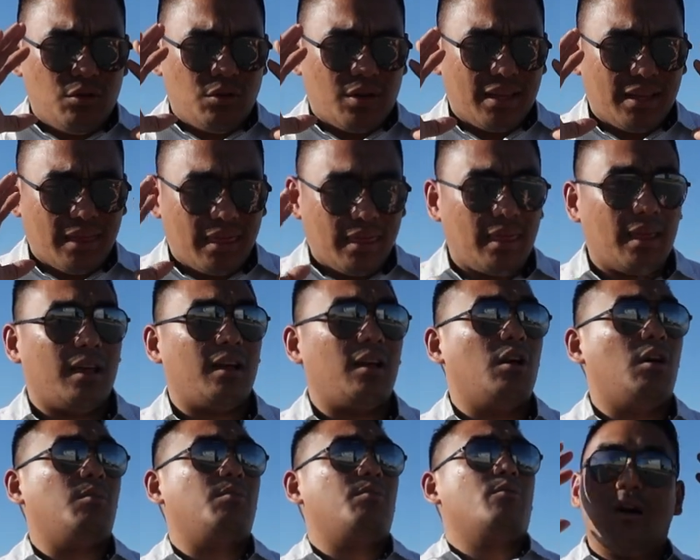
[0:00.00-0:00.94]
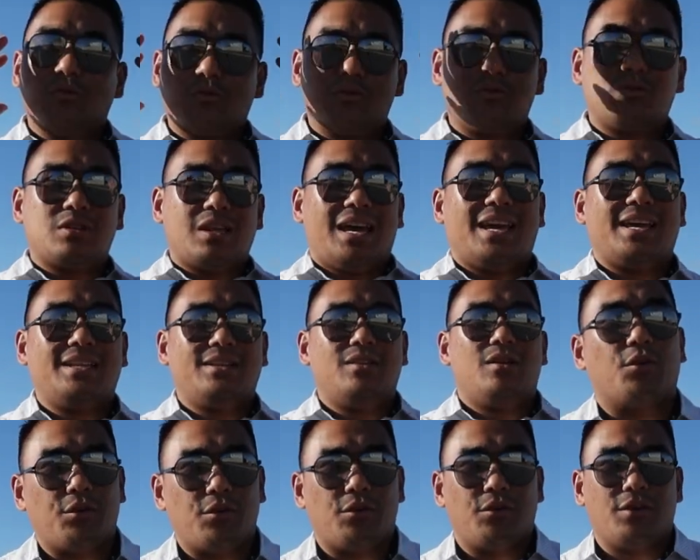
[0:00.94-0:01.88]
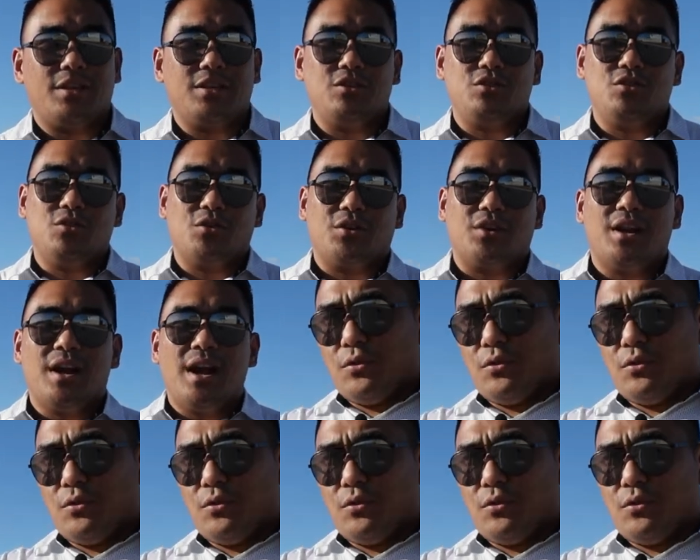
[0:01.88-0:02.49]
you can think of outside or you're in your